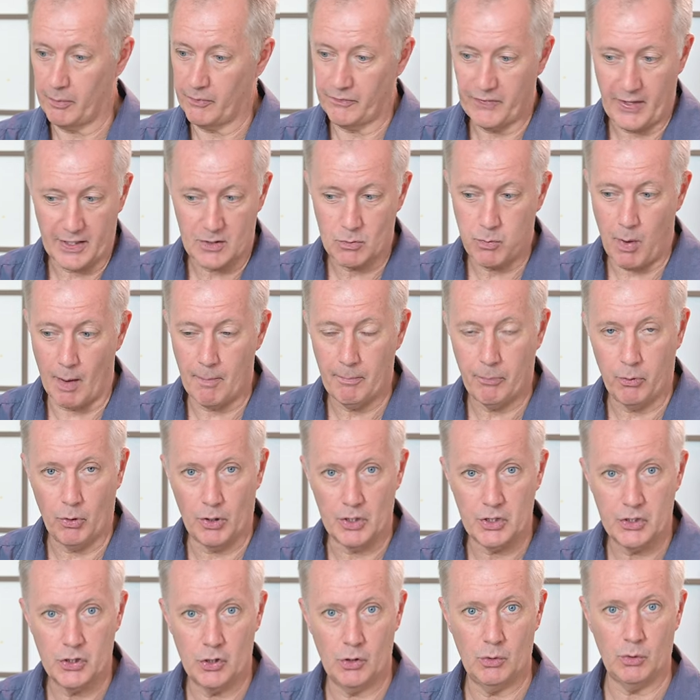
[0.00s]
If that's
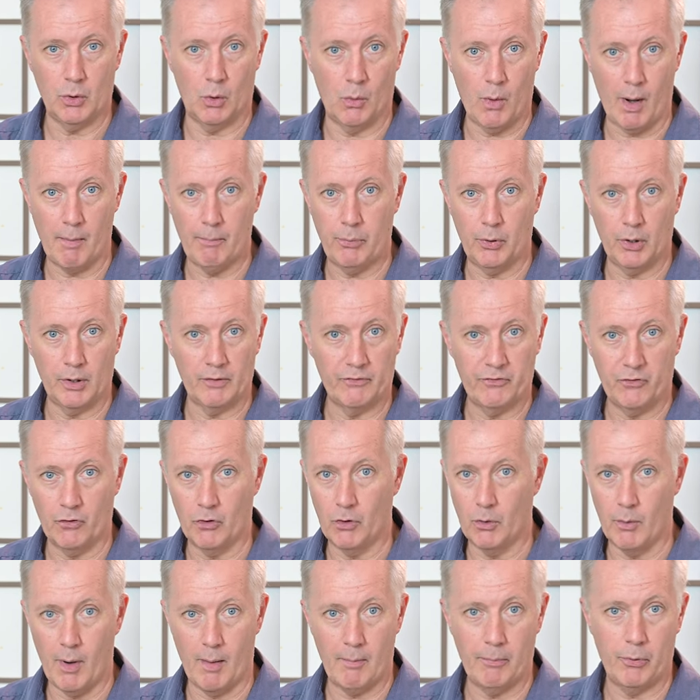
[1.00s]
1.2 or 1.4,
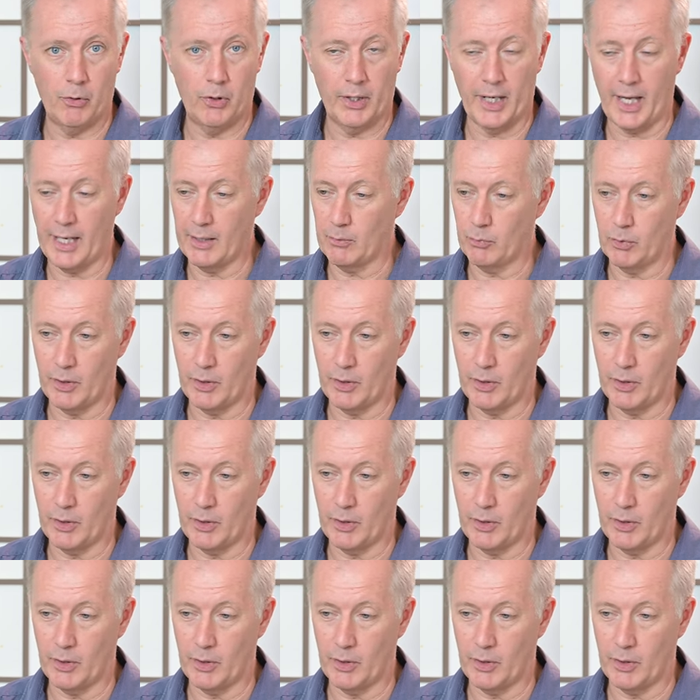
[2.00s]
1.8,